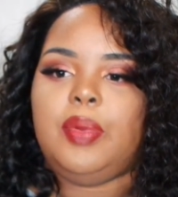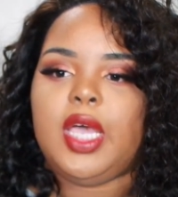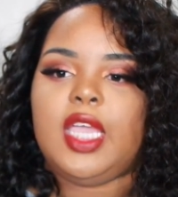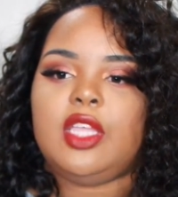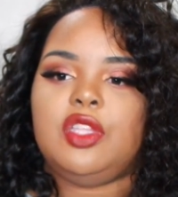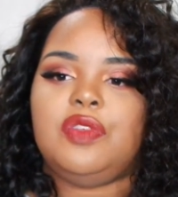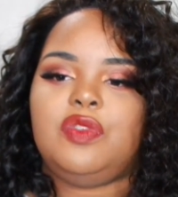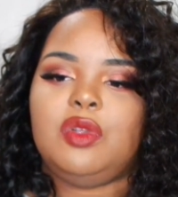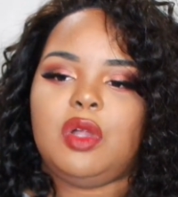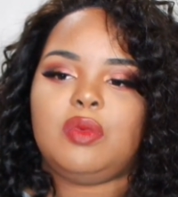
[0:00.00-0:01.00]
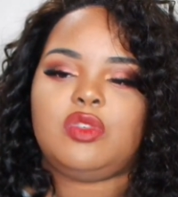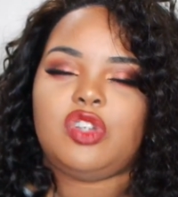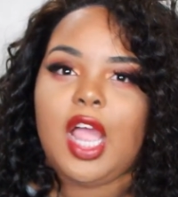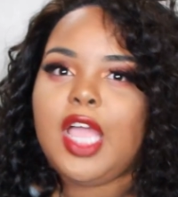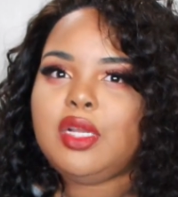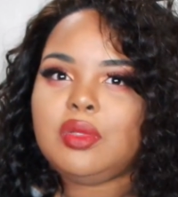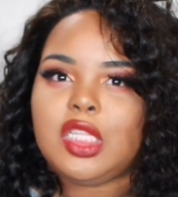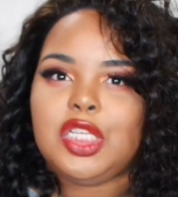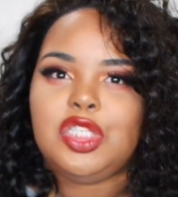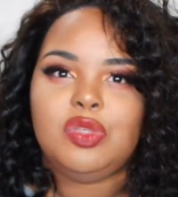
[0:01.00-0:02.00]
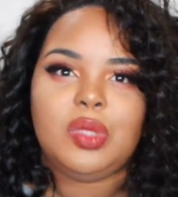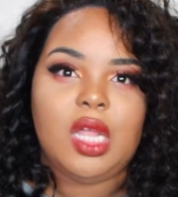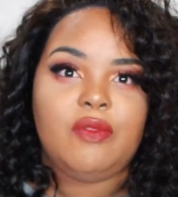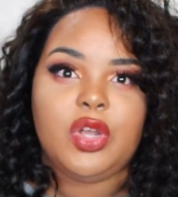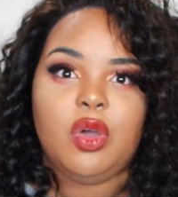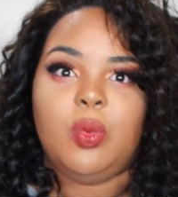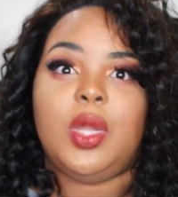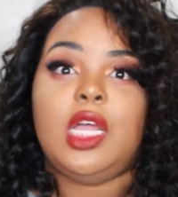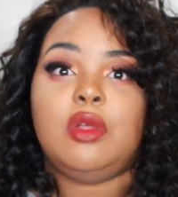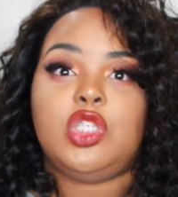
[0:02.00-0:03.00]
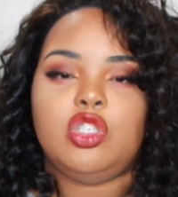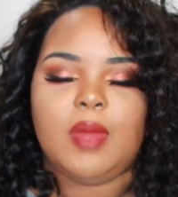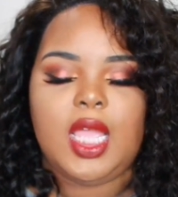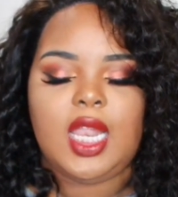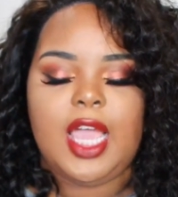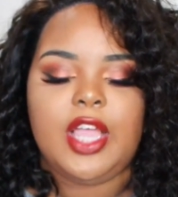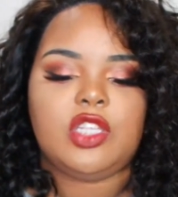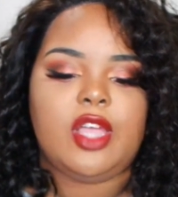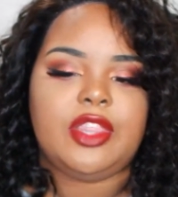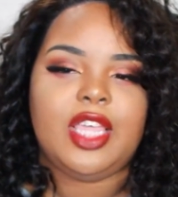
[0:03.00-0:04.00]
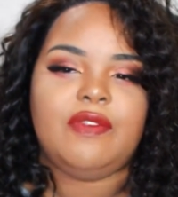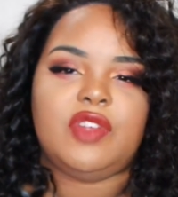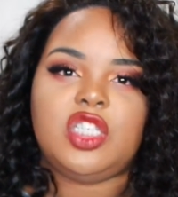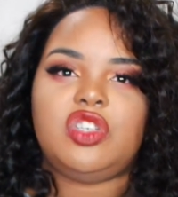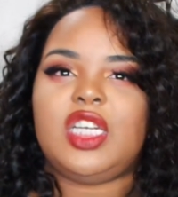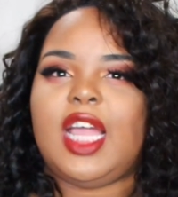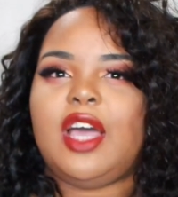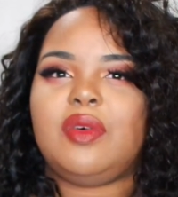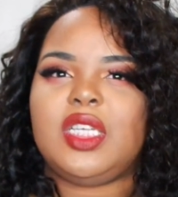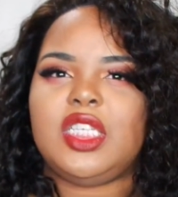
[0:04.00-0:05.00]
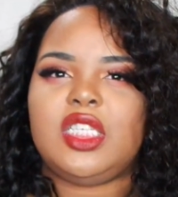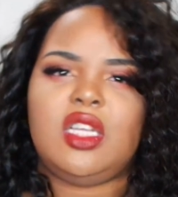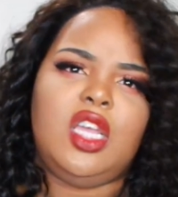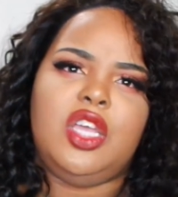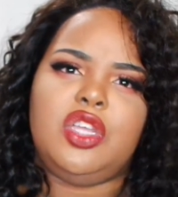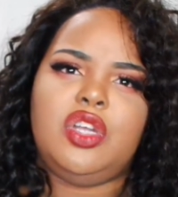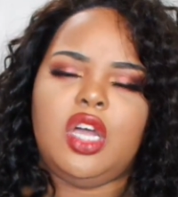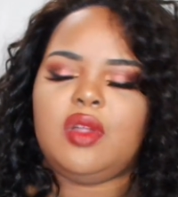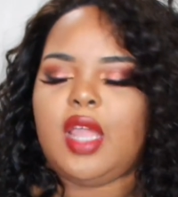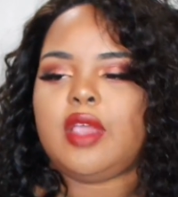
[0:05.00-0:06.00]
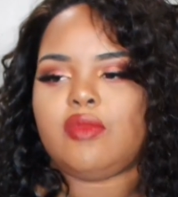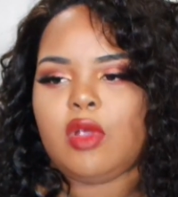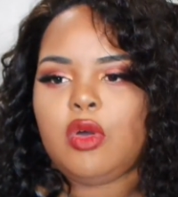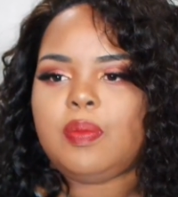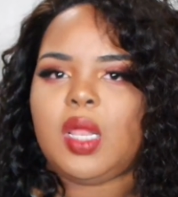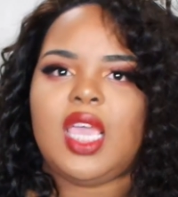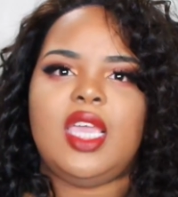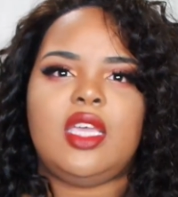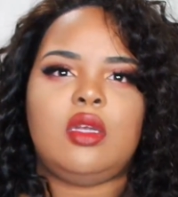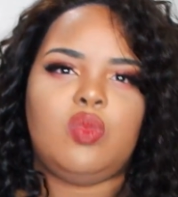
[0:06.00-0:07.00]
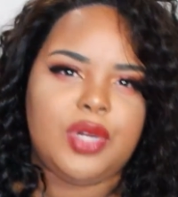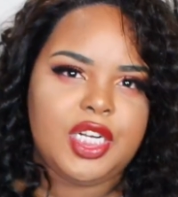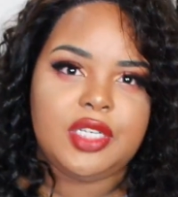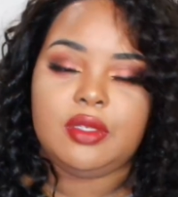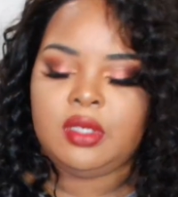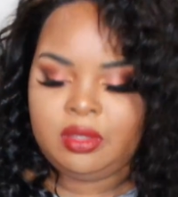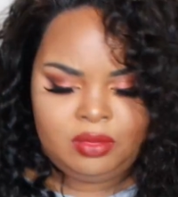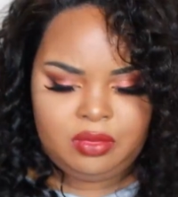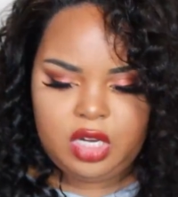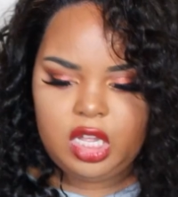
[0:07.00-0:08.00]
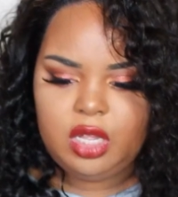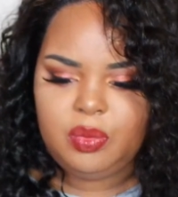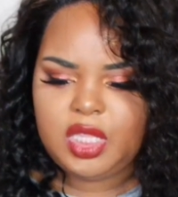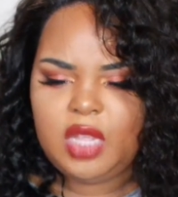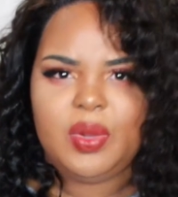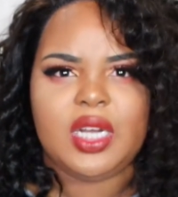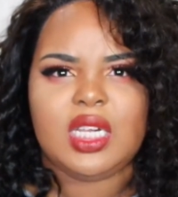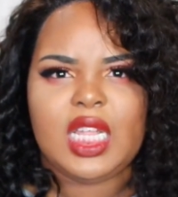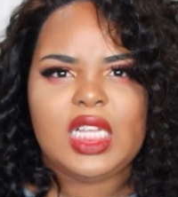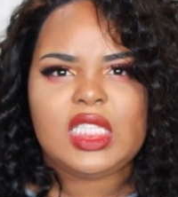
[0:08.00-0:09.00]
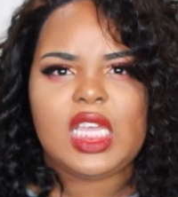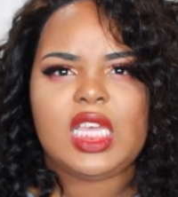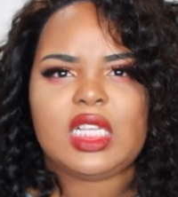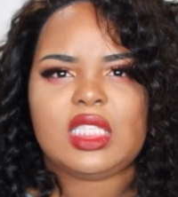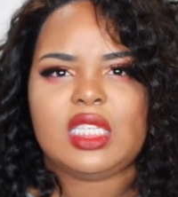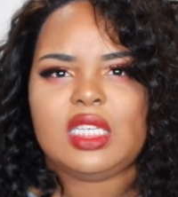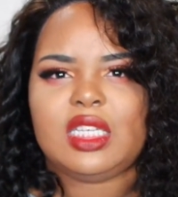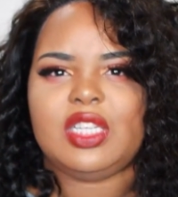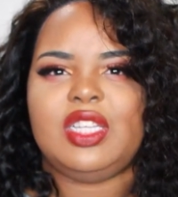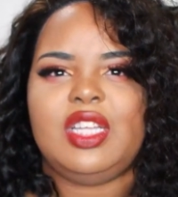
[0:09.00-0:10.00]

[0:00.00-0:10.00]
but if you don't try new things you will never know what else you might like so i think venturing out and you know like role playing wearing uh, what they wear a latex the